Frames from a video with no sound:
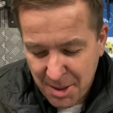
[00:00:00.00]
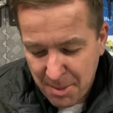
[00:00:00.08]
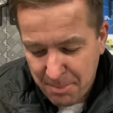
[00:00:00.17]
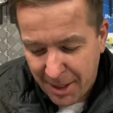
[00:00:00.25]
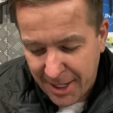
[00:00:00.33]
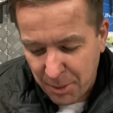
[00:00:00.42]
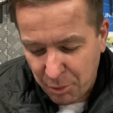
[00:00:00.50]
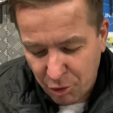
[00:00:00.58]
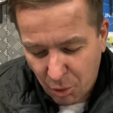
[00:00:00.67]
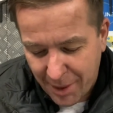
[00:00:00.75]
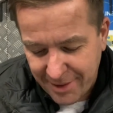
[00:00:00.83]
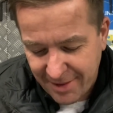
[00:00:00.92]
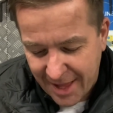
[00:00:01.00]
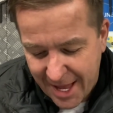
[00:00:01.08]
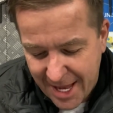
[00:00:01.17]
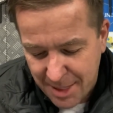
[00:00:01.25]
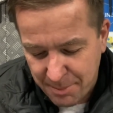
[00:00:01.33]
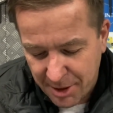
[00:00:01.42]
But there was always that
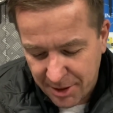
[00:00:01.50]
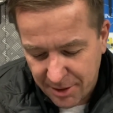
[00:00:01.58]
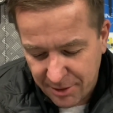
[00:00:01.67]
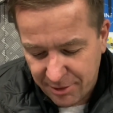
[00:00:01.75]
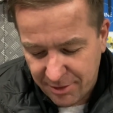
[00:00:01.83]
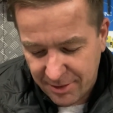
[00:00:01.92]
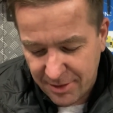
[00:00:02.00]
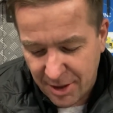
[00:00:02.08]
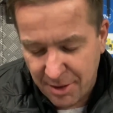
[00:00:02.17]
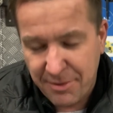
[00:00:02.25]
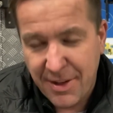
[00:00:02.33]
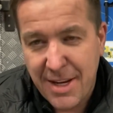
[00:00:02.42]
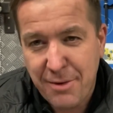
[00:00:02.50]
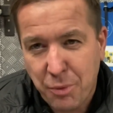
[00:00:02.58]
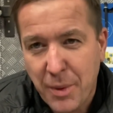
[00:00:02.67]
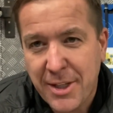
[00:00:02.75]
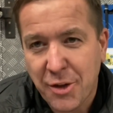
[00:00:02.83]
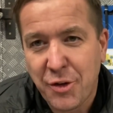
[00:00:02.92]
element of if
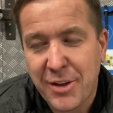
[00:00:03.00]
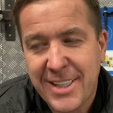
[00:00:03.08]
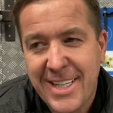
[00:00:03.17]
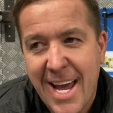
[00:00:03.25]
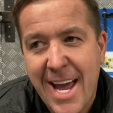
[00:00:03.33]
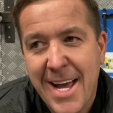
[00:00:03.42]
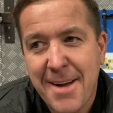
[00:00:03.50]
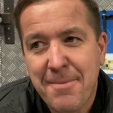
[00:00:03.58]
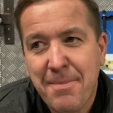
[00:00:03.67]
we couldn't get,